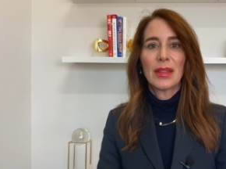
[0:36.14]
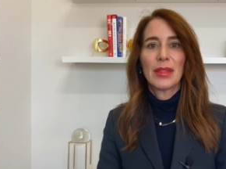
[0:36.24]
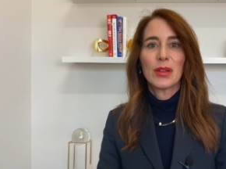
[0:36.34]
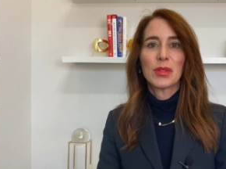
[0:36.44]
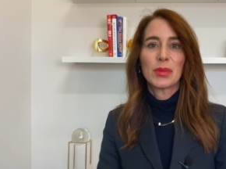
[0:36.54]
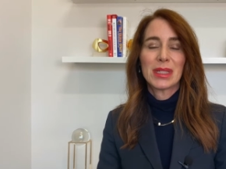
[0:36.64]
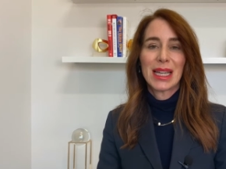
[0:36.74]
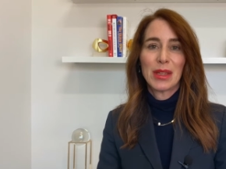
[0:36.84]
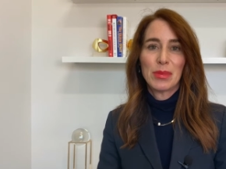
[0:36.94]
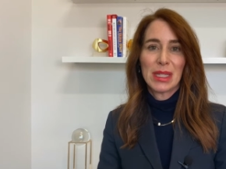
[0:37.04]
Those with
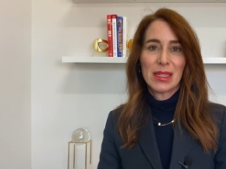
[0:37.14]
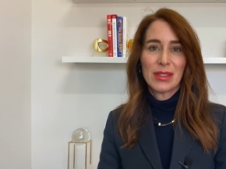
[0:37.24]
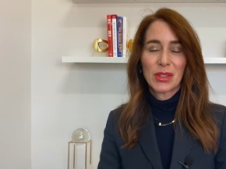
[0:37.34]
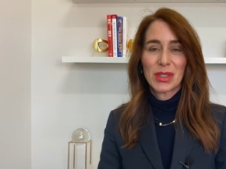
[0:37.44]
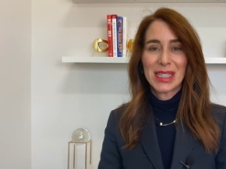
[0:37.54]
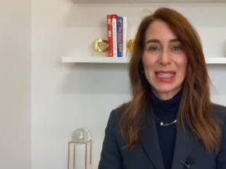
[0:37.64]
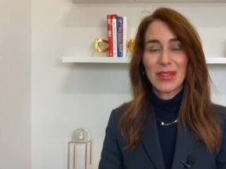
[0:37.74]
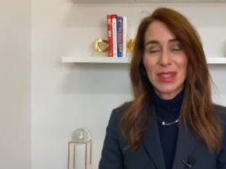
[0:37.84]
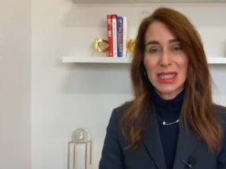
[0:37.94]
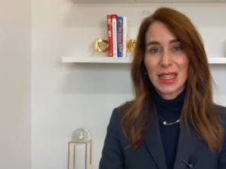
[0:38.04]
diabetes are
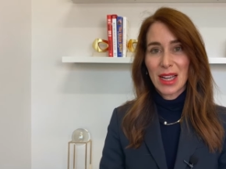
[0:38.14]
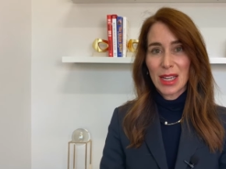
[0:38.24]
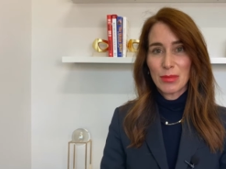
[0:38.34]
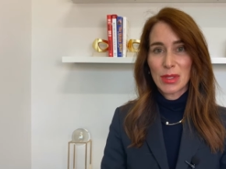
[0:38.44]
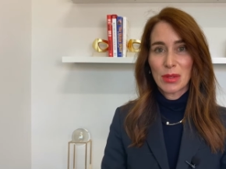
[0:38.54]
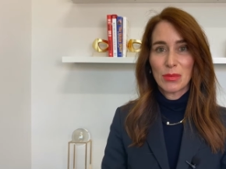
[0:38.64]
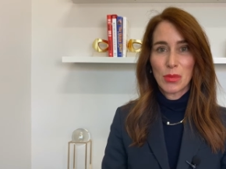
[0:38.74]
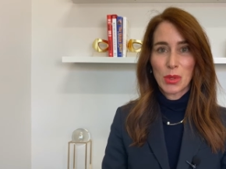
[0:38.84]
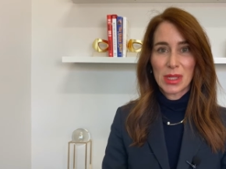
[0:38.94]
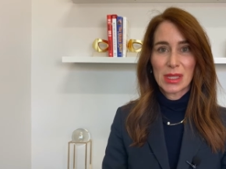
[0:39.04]
7 times
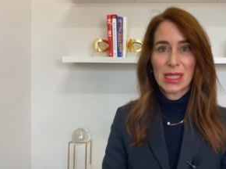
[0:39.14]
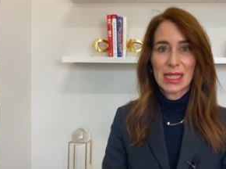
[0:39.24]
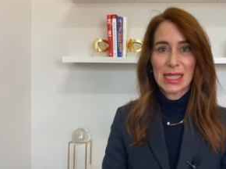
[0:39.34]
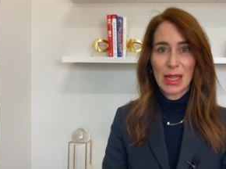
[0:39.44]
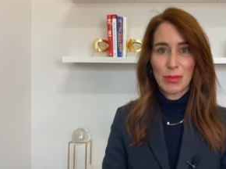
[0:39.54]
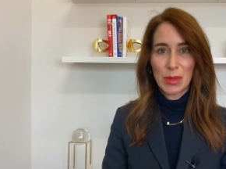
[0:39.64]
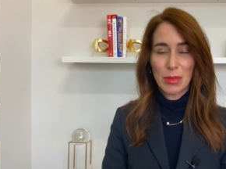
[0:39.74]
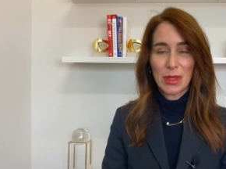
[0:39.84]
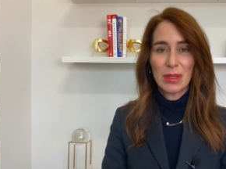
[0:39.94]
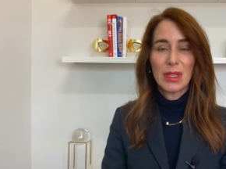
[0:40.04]
more
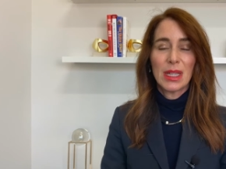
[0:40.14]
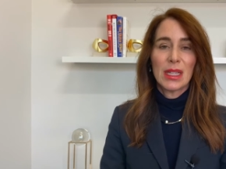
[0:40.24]
susceptible.